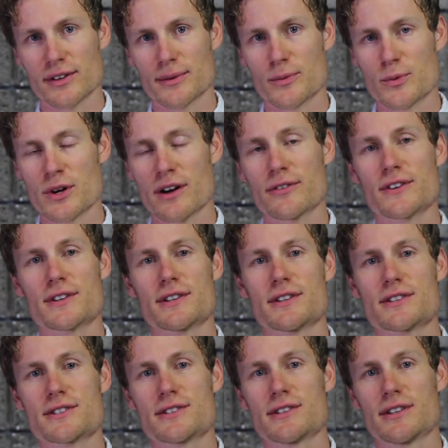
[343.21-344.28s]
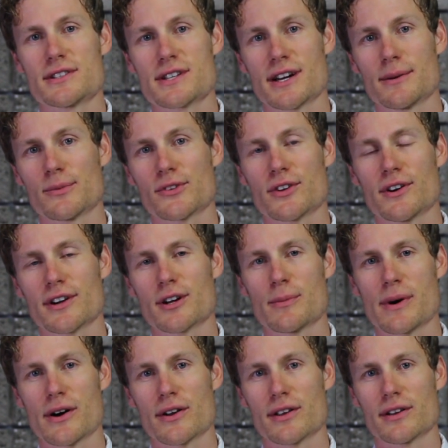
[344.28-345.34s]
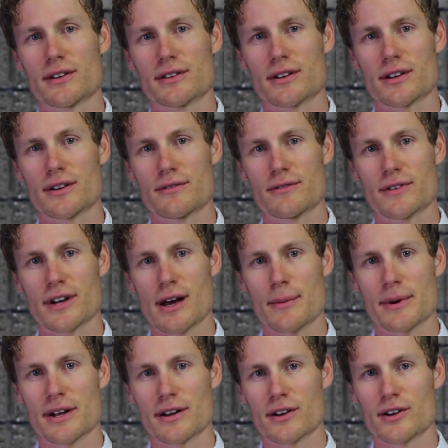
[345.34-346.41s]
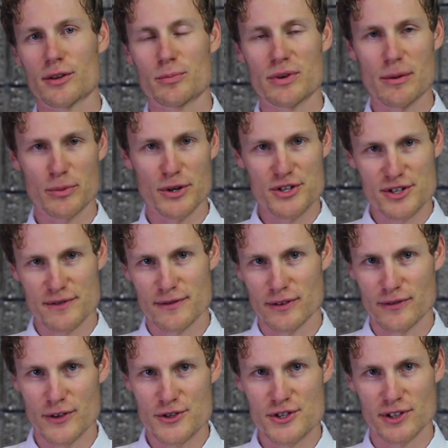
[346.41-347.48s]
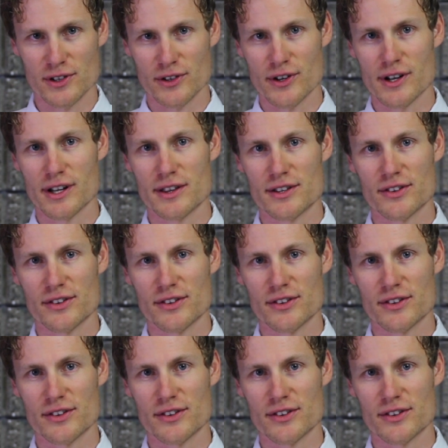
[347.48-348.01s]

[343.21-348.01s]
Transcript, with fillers: Um, we oftentimes talk about a, a, phenomenon called preparation for future learning.